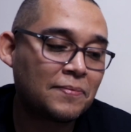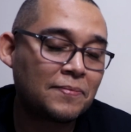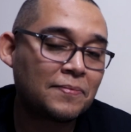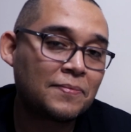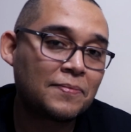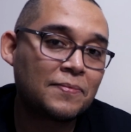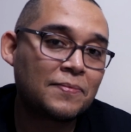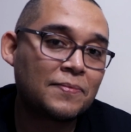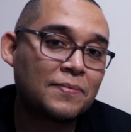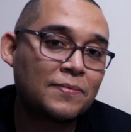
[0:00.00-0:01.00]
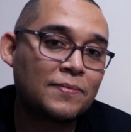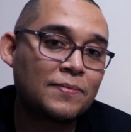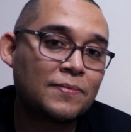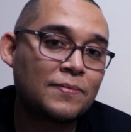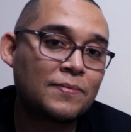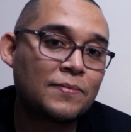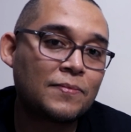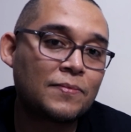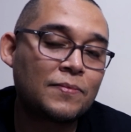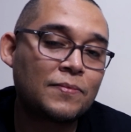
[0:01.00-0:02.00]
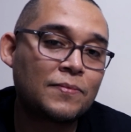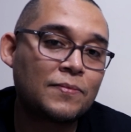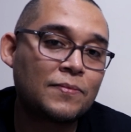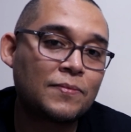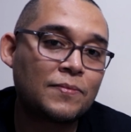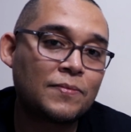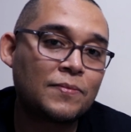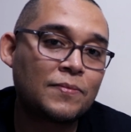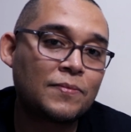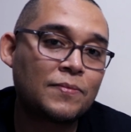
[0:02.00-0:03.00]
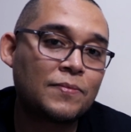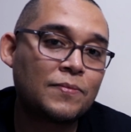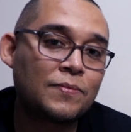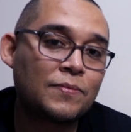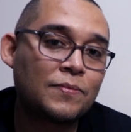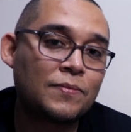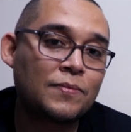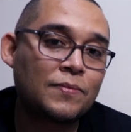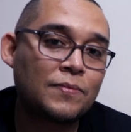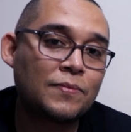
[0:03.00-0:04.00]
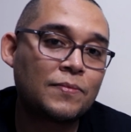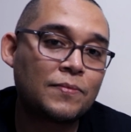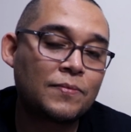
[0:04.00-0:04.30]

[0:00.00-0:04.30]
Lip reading: [no speech]